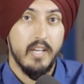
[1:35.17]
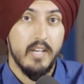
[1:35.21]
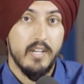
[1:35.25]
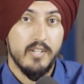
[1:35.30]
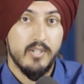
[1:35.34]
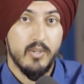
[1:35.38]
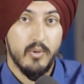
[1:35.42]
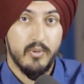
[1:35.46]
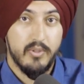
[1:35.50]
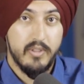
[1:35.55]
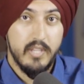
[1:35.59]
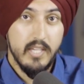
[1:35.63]

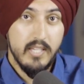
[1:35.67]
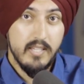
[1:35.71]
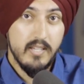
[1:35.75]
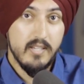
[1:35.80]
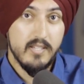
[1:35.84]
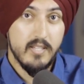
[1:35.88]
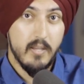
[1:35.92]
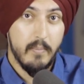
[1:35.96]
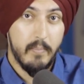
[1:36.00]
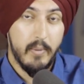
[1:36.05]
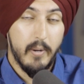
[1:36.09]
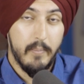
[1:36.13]
So this
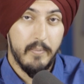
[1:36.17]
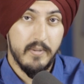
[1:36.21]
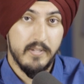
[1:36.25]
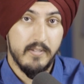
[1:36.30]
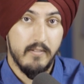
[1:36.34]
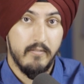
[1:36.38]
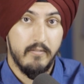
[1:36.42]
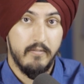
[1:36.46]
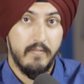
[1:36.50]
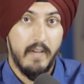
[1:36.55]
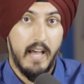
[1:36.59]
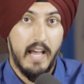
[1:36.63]
is the purpose
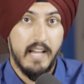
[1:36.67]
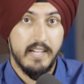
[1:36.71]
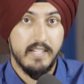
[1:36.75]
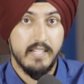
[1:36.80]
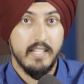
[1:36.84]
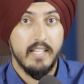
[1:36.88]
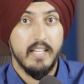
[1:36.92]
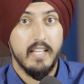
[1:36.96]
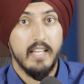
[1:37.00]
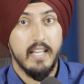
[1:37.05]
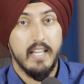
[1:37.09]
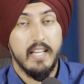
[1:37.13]
of fat.
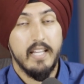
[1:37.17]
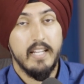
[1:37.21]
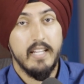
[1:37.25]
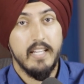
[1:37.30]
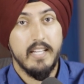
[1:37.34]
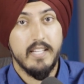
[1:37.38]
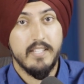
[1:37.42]
It